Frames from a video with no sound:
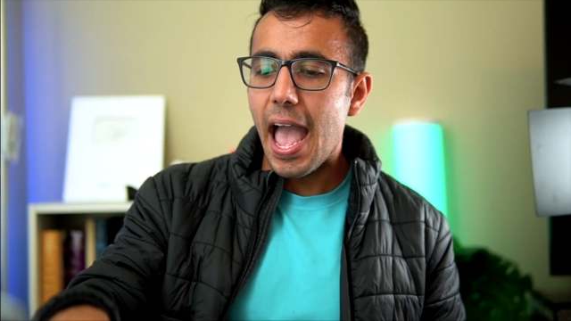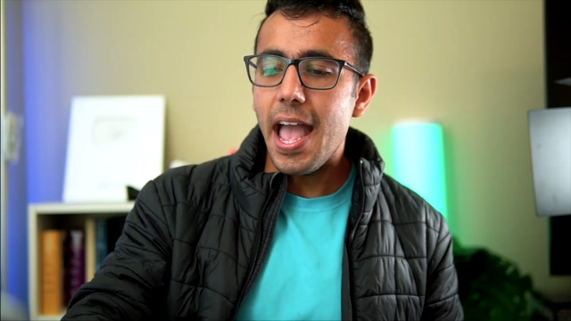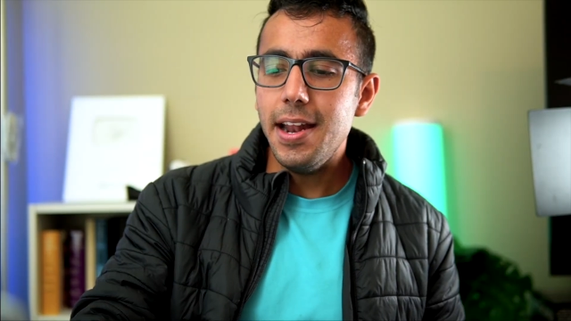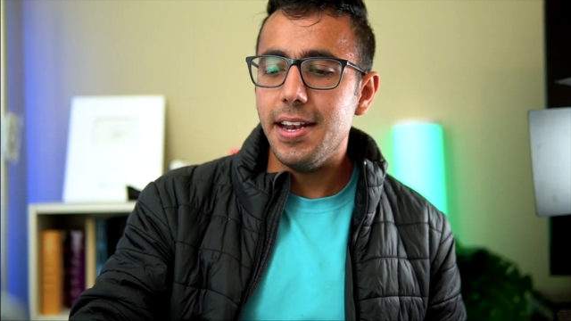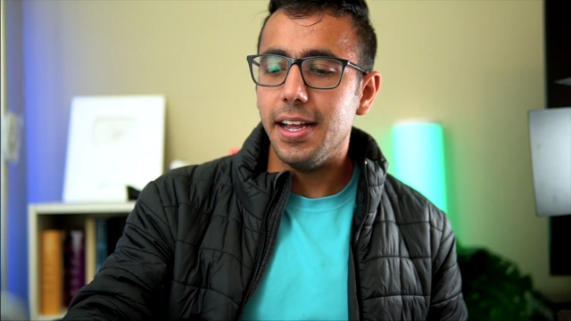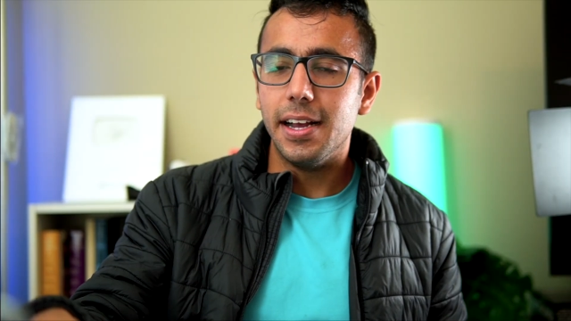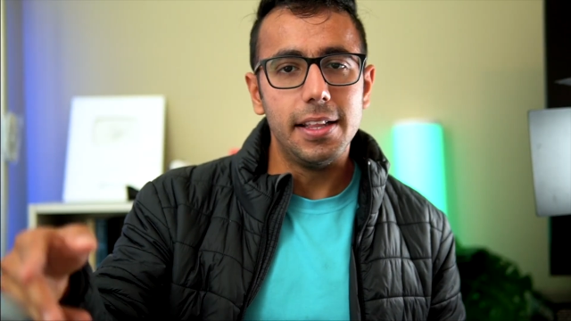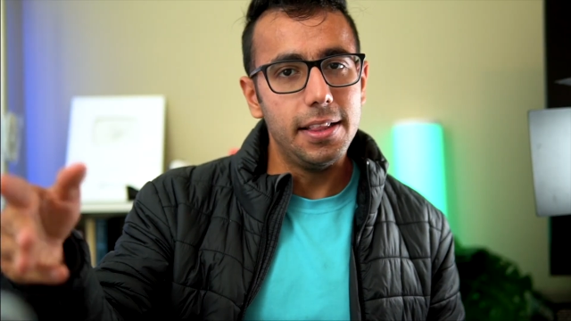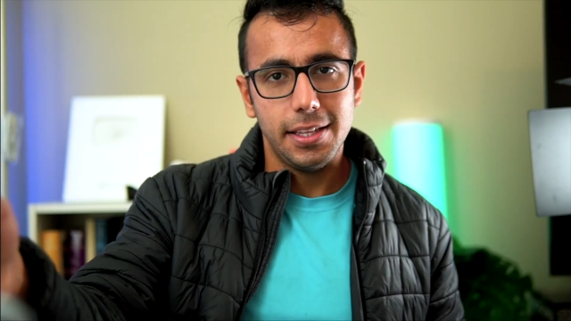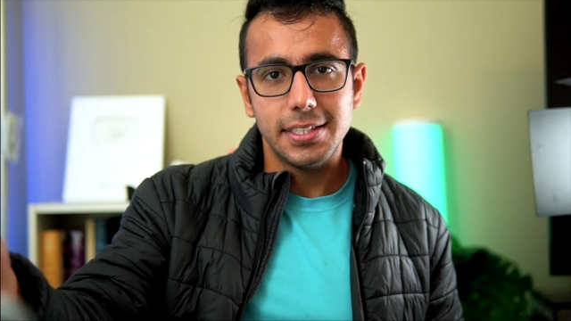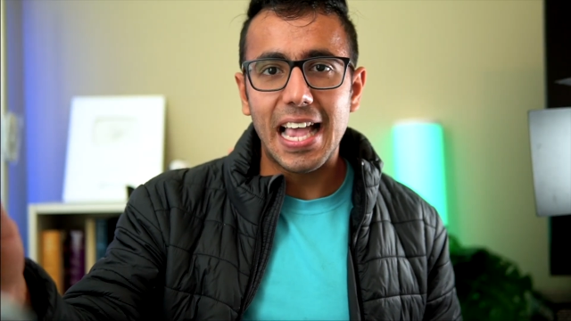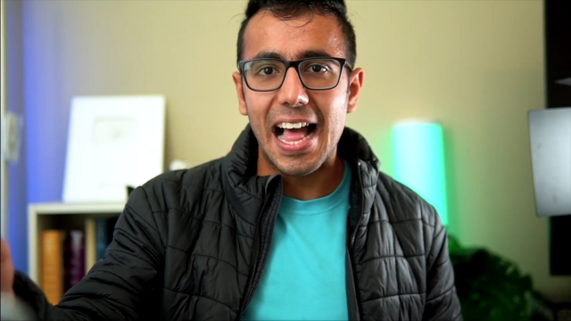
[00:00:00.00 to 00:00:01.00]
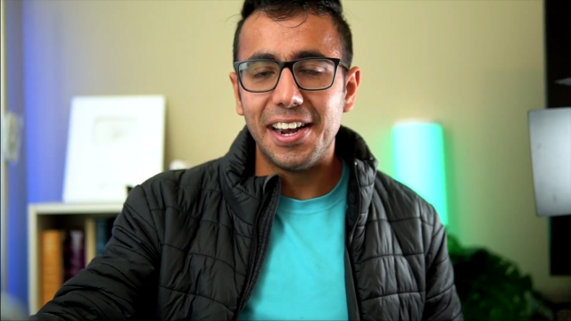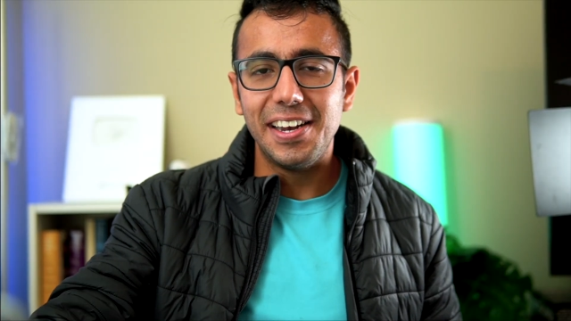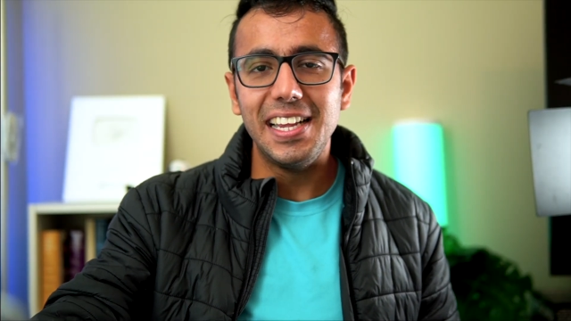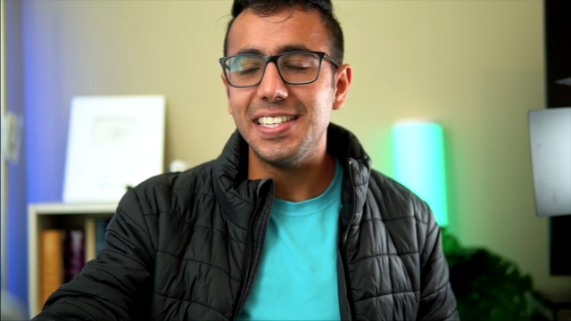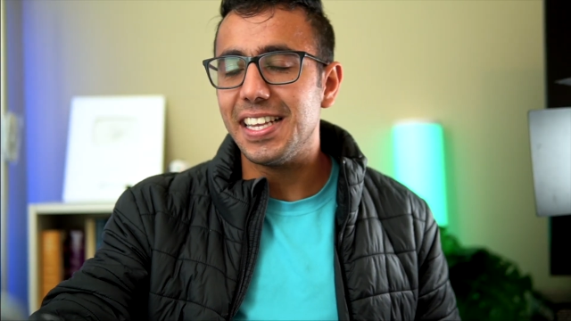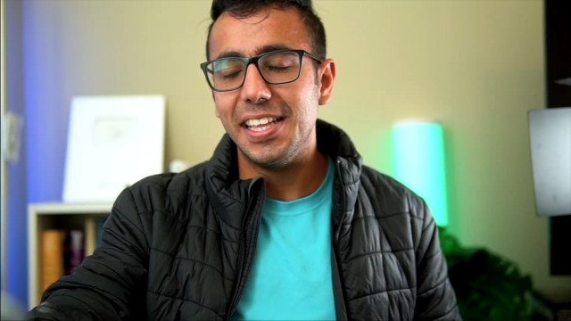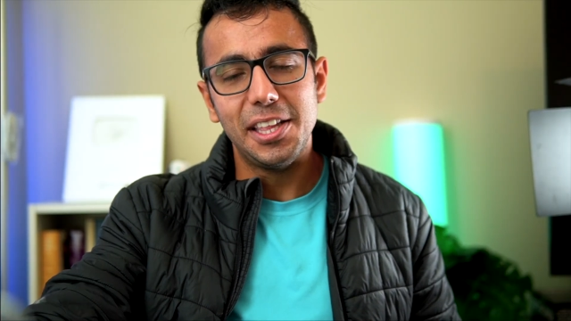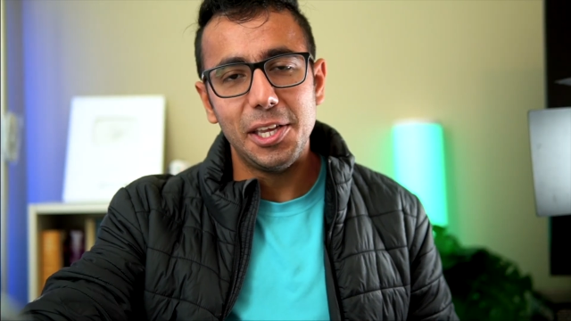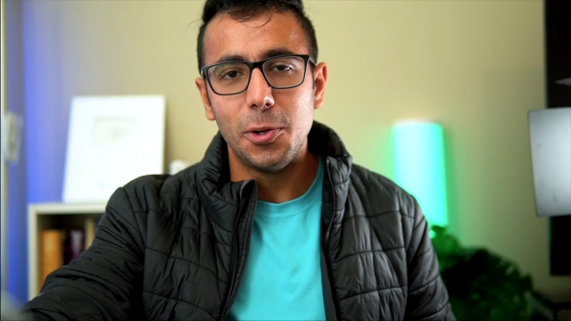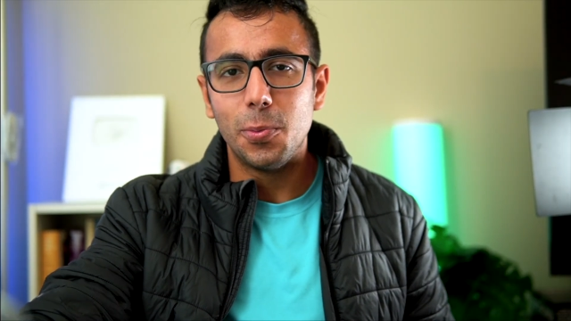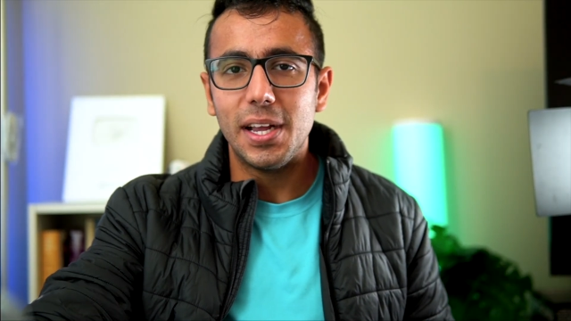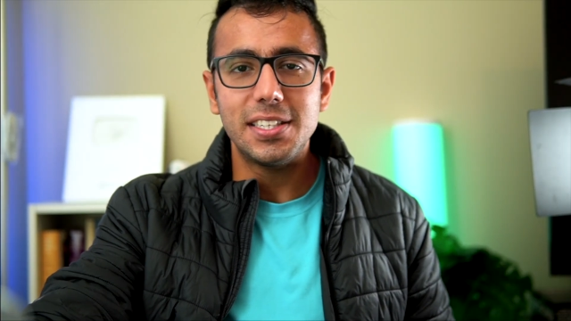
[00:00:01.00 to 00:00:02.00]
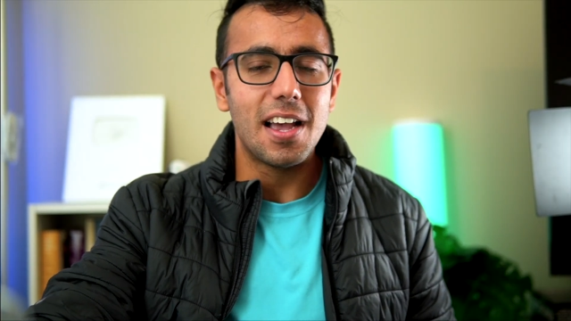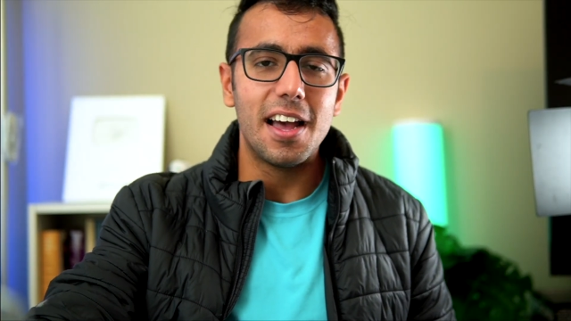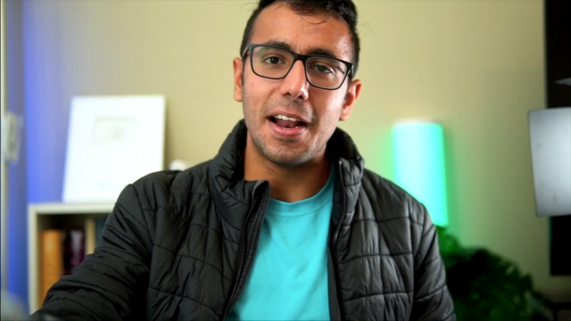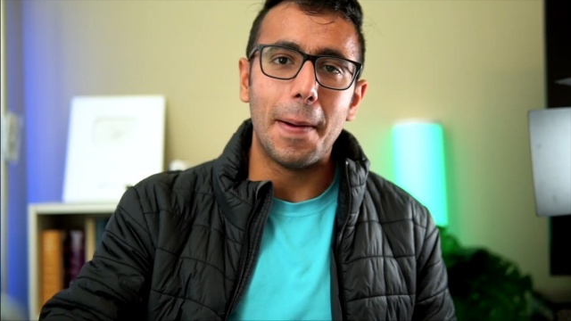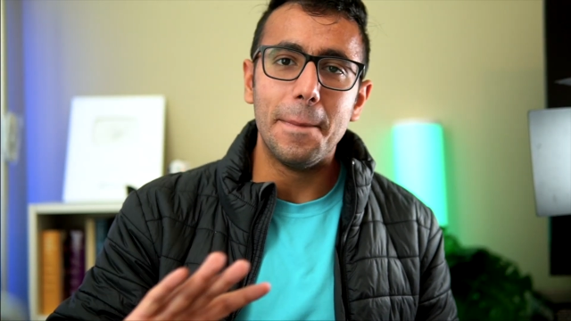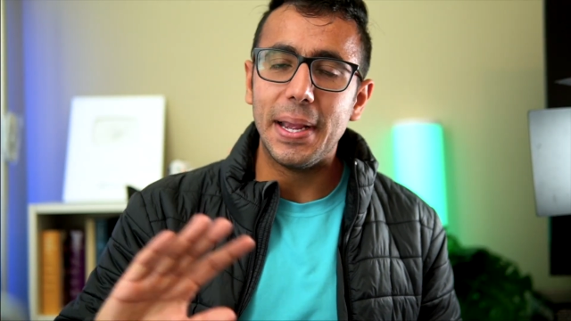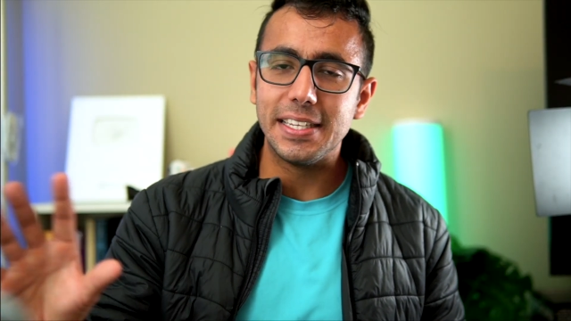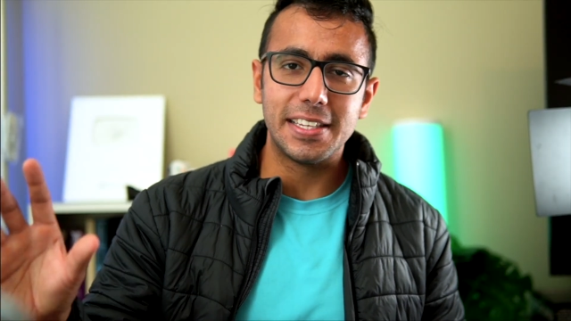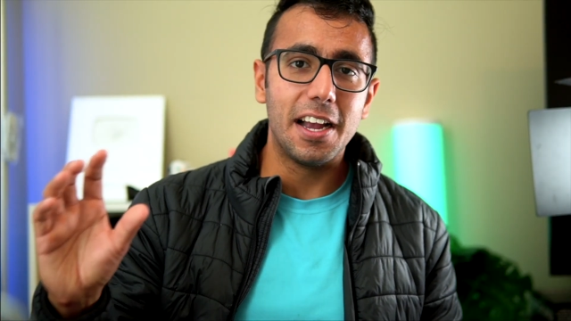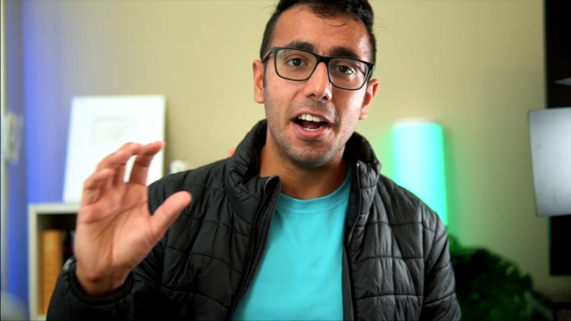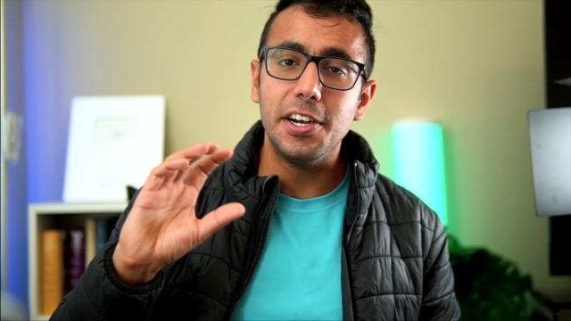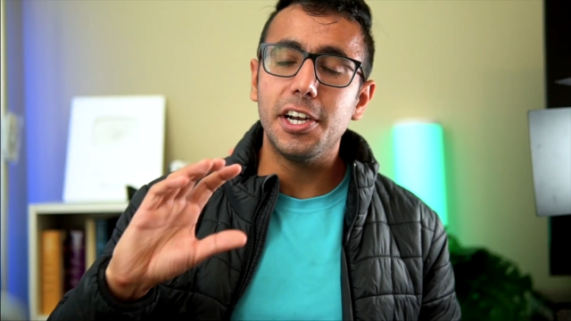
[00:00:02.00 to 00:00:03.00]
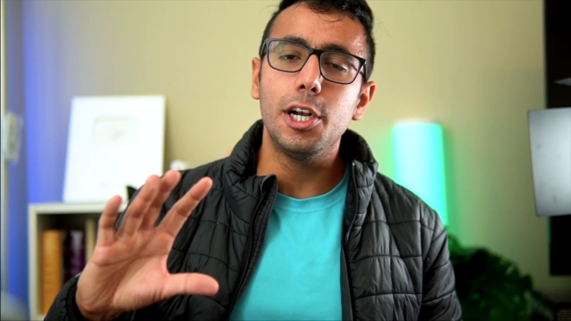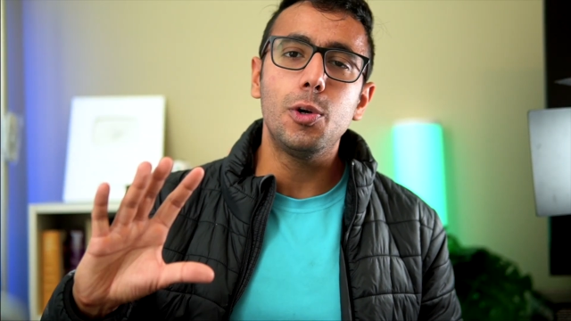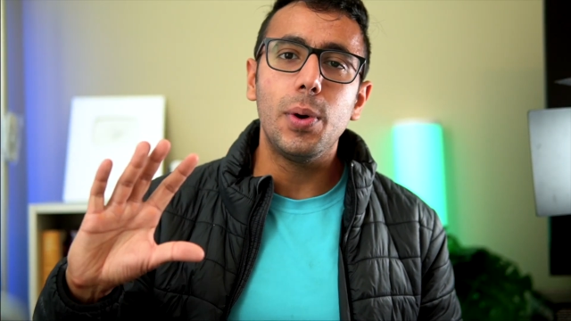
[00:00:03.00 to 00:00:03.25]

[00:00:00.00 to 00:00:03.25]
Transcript: And the salaries in the US are amazing, $120,000,